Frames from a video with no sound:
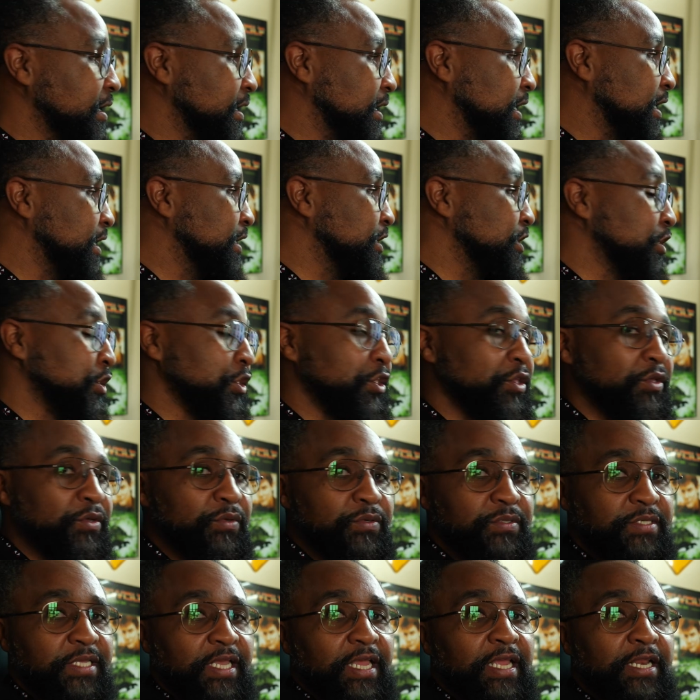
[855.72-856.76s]

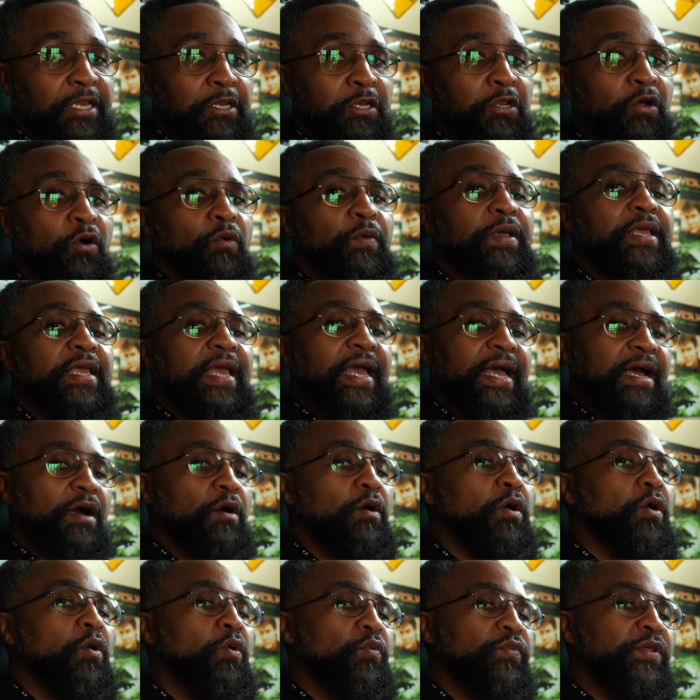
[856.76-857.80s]
used. And knowing how
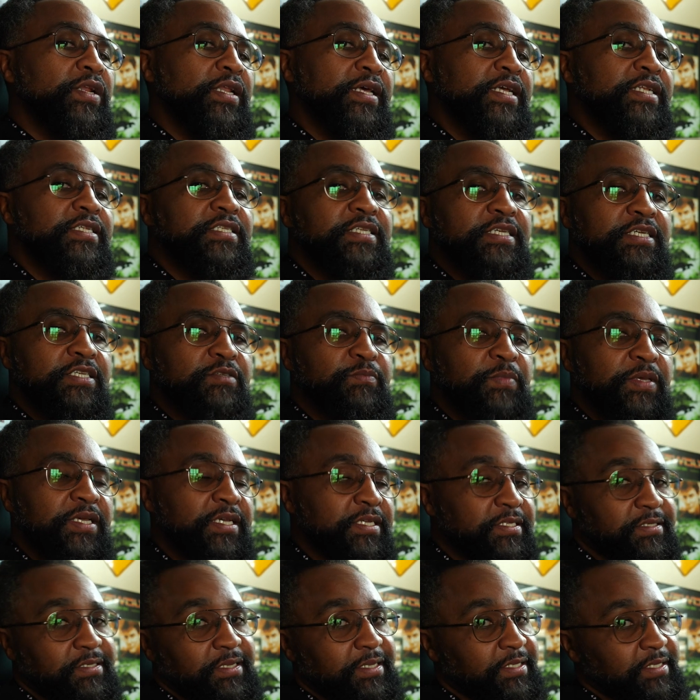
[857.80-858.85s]
old the lens is,
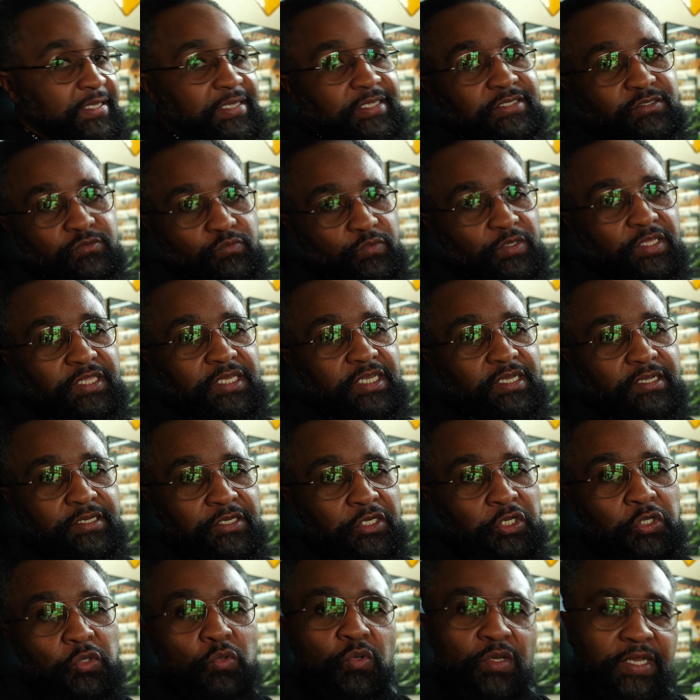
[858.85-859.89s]
because it's really a
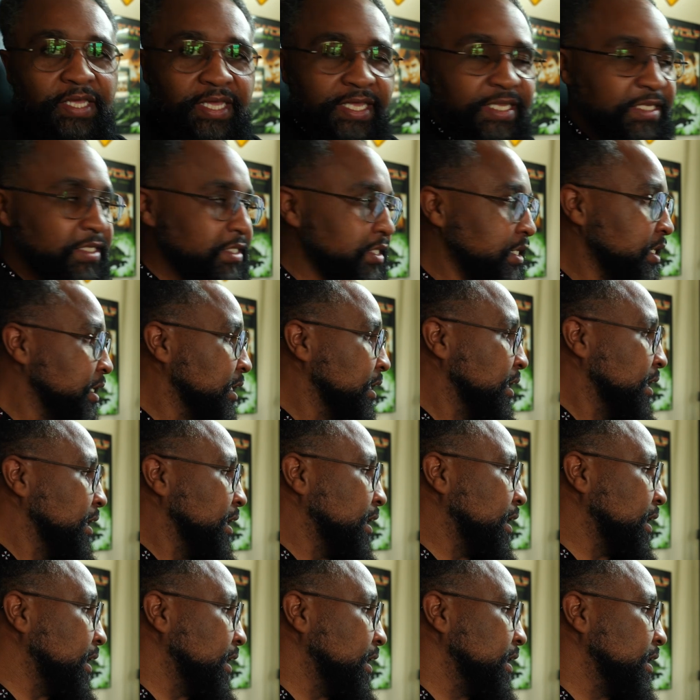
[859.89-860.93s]
new lens,
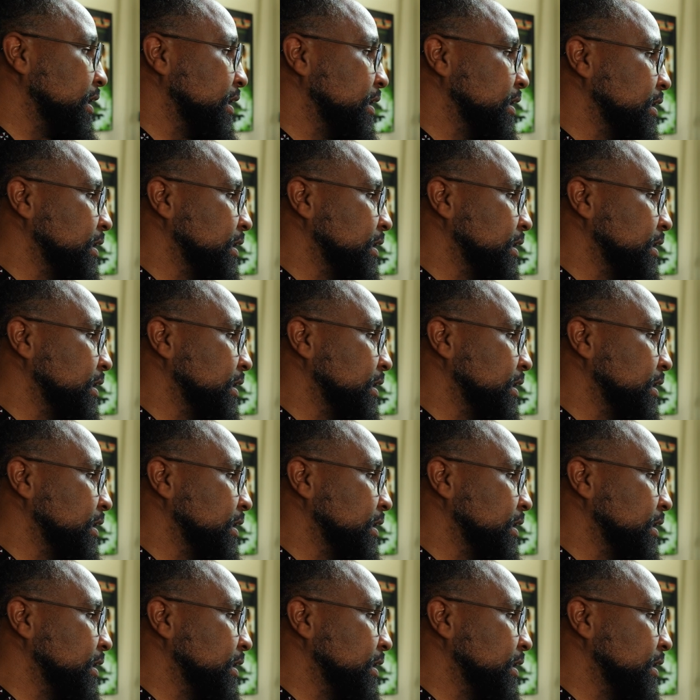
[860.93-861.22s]
yeah,